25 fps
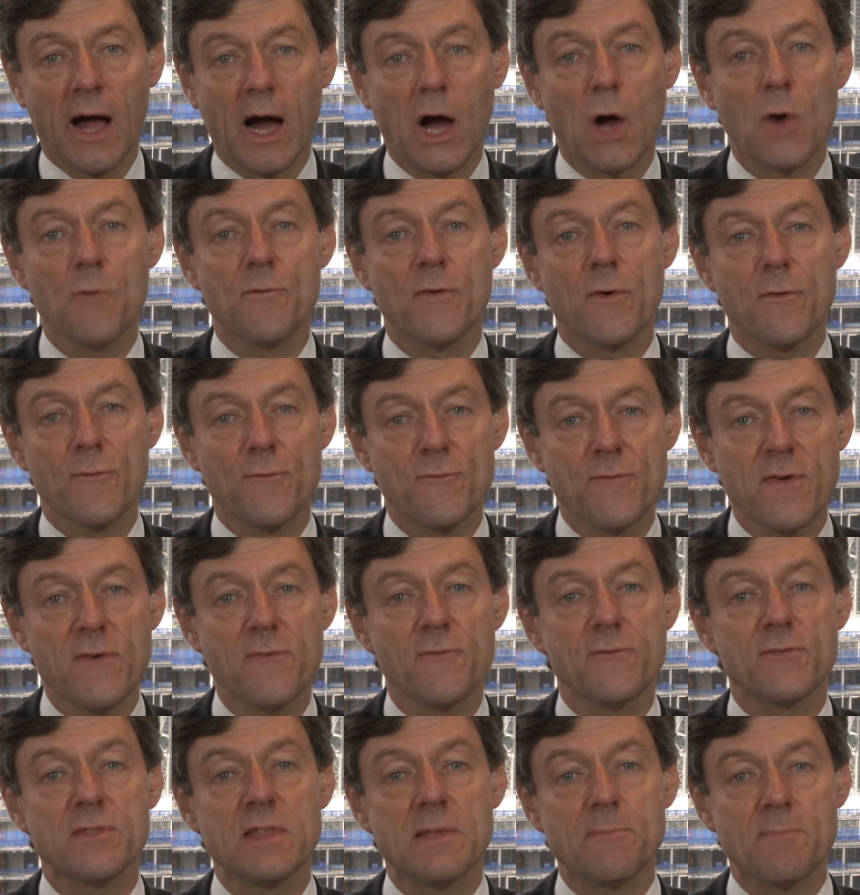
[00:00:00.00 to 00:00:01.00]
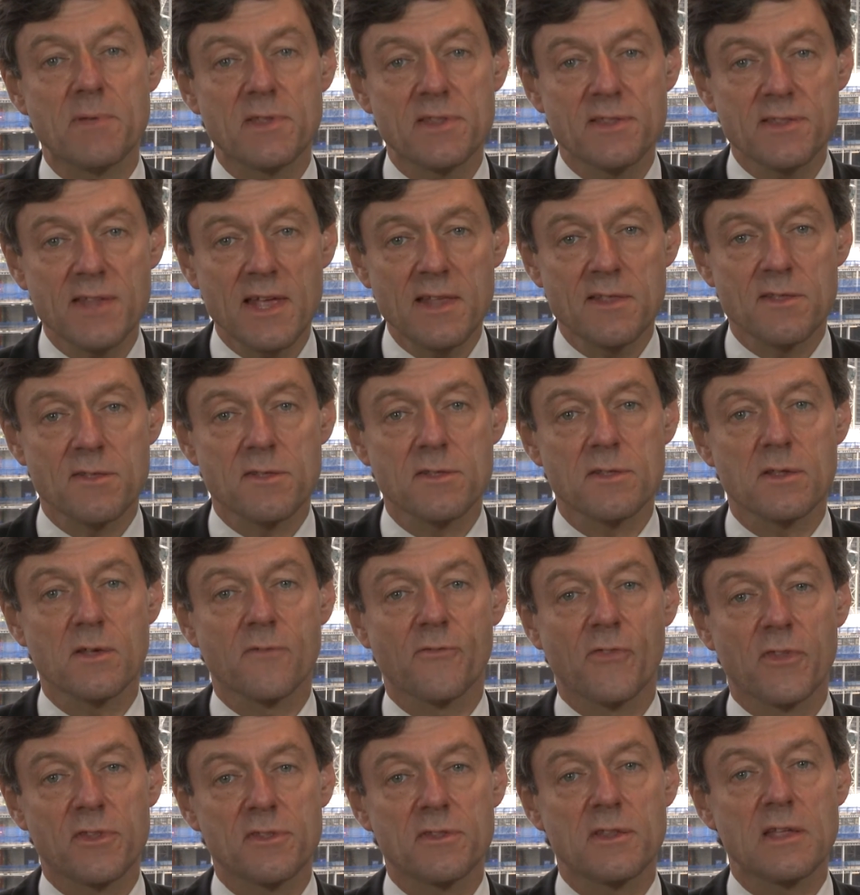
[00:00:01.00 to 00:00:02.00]
over 50%
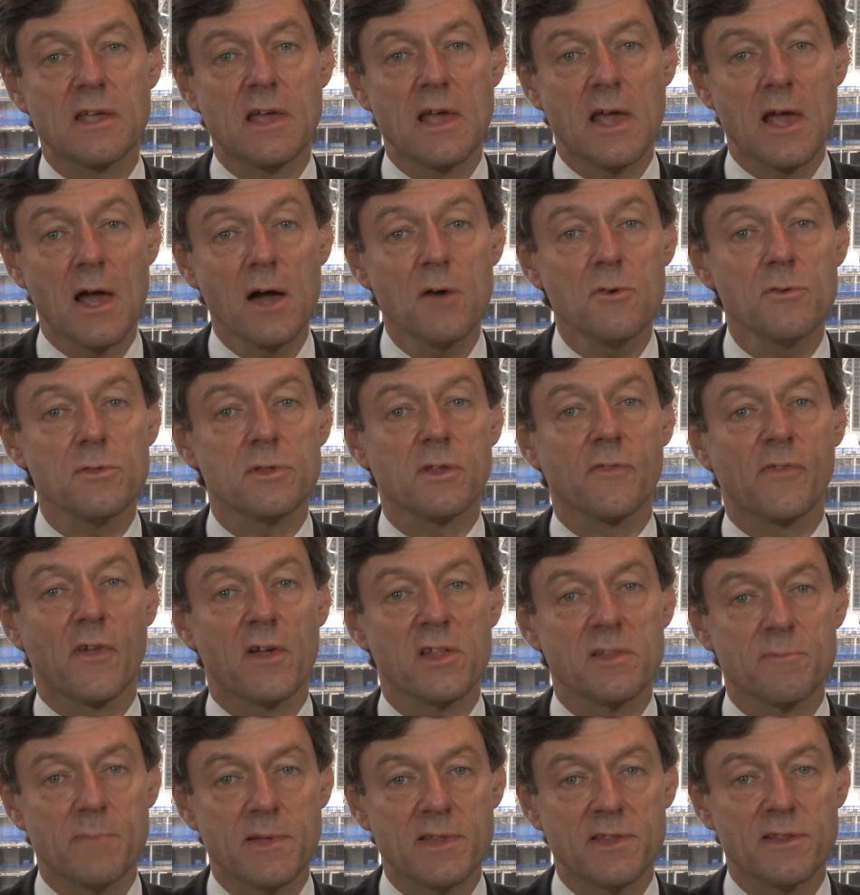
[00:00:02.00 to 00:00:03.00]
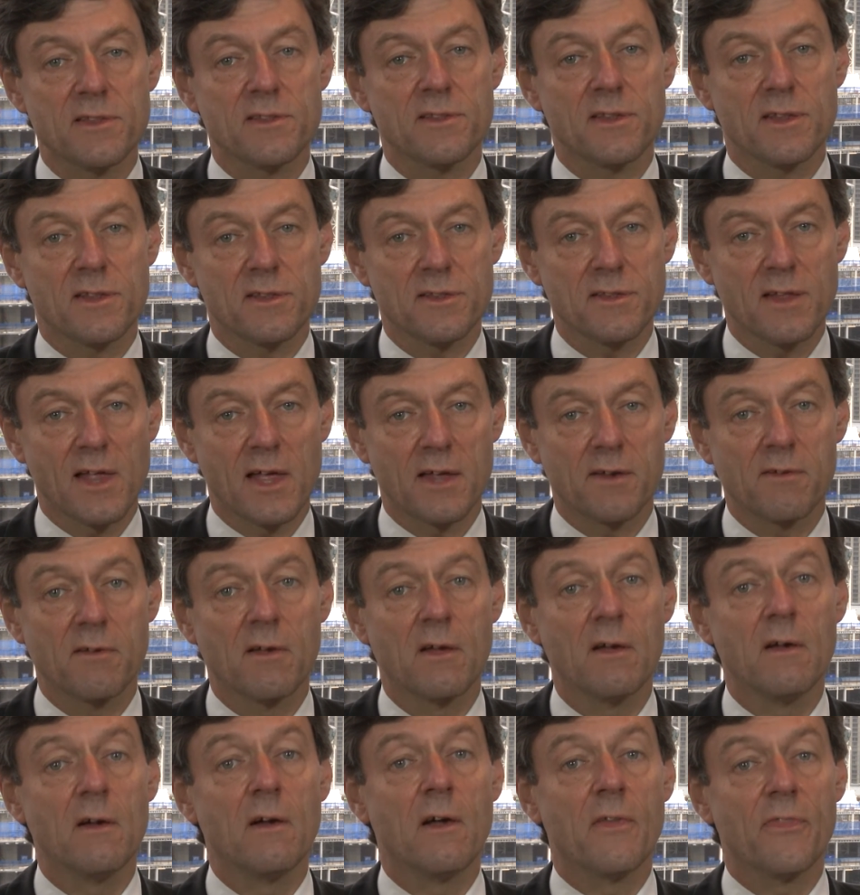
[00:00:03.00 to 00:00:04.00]
of the CEOs of those businesses said
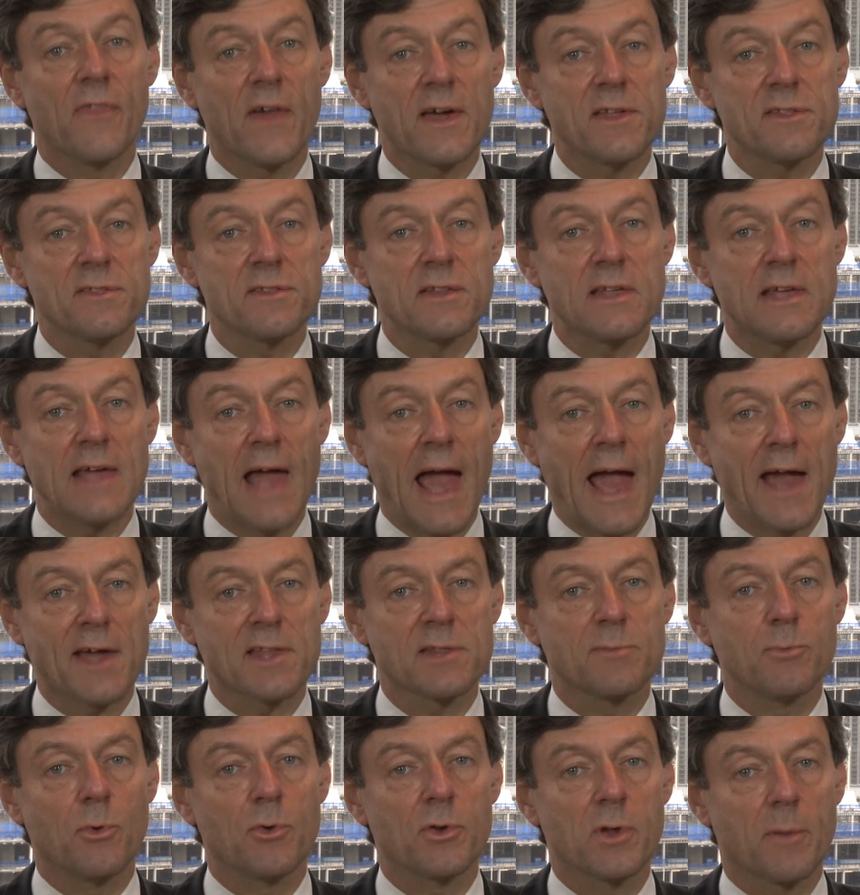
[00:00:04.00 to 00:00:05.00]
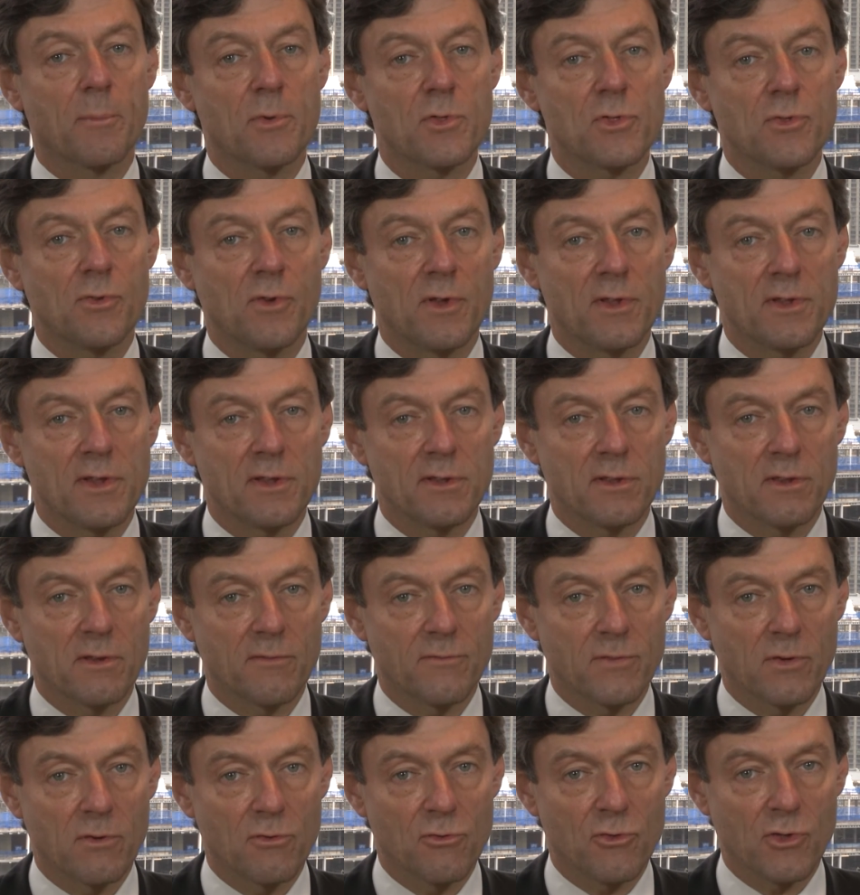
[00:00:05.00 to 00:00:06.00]
they see export opportunities in
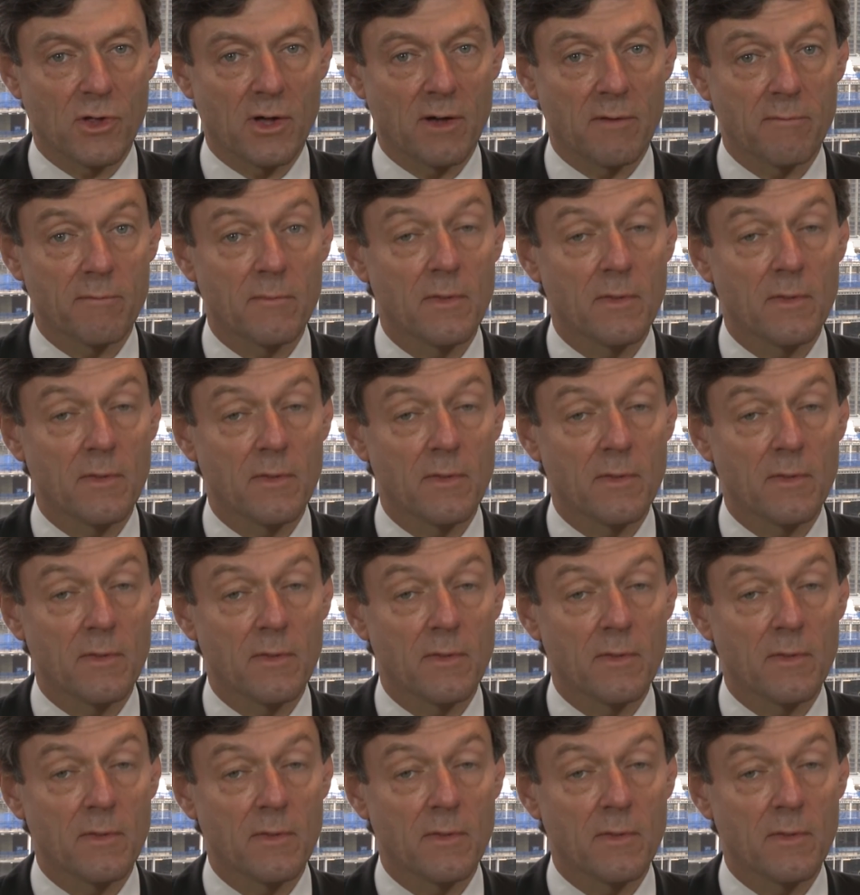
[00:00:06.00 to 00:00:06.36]
the future.